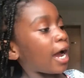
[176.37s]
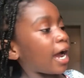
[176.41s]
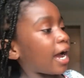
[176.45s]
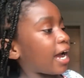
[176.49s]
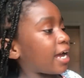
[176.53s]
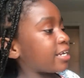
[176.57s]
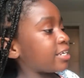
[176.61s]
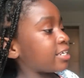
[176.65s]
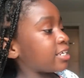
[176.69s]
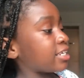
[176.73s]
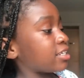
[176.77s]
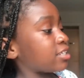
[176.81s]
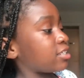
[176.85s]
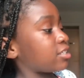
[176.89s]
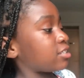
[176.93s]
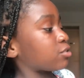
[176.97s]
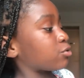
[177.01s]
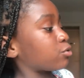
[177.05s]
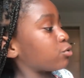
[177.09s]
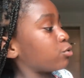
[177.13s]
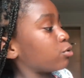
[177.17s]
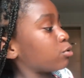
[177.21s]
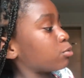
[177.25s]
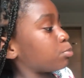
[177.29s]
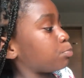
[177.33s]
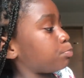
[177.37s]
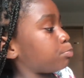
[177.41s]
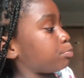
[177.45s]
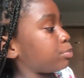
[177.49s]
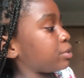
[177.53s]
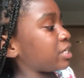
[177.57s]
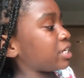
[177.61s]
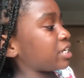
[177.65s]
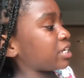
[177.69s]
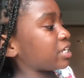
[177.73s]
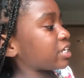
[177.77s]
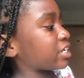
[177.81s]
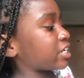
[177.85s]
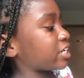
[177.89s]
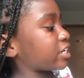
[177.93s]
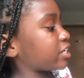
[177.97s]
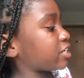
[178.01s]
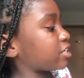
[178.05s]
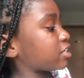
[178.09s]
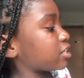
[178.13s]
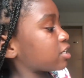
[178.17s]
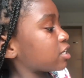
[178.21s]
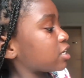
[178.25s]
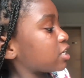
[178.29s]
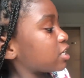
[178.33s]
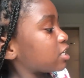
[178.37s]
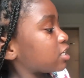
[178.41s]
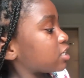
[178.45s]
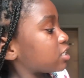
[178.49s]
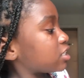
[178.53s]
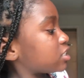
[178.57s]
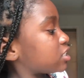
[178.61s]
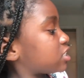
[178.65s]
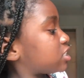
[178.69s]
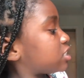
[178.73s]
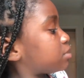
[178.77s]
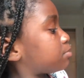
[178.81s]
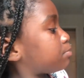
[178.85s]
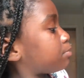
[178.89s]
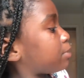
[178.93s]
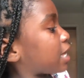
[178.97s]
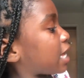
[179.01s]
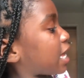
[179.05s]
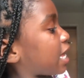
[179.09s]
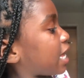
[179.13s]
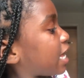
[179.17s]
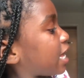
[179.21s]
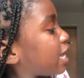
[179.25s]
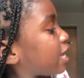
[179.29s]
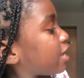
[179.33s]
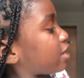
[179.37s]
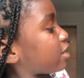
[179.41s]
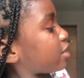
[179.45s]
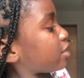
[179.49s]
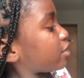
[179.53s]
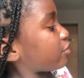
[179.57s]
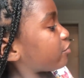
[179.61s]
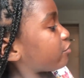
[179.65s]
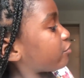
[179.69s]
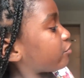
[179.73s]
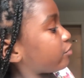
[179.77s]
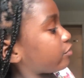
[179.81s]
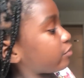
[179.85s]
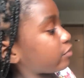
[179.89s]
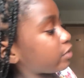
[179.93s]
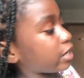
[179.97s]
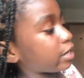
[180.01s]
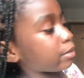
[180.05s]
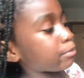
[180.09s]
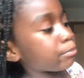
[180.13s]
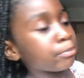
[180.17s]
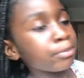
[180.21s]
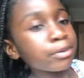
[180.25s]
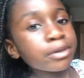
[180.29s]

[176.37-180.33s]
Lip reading: And it's called Peking Spare Rib.